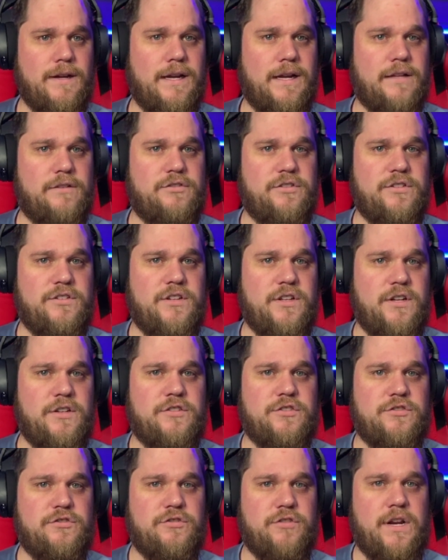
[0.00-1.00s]
It's just going to
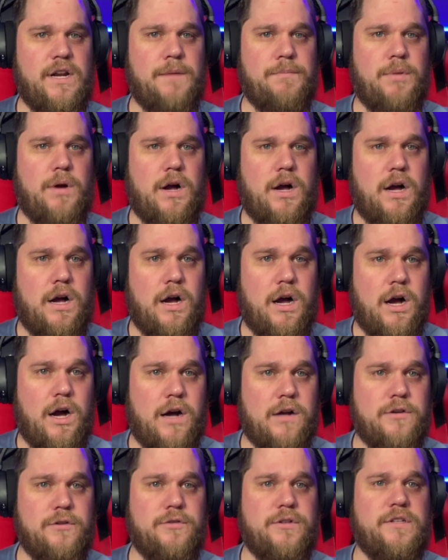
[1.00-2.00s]
straight up
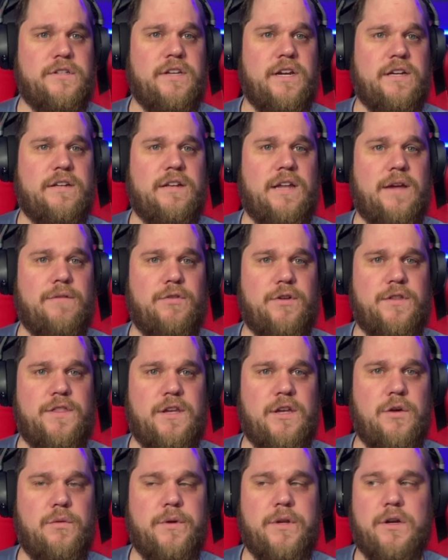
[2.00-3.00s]
auto detect everything
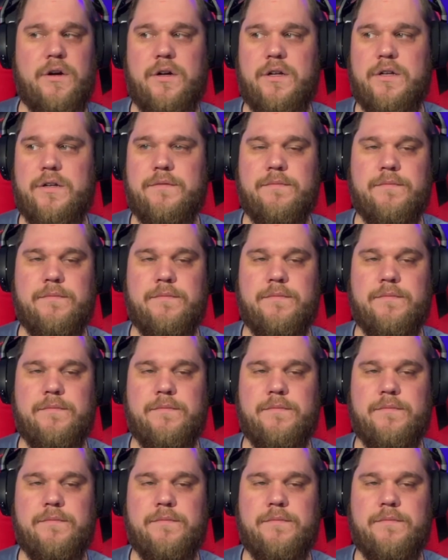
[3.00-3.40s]
going on.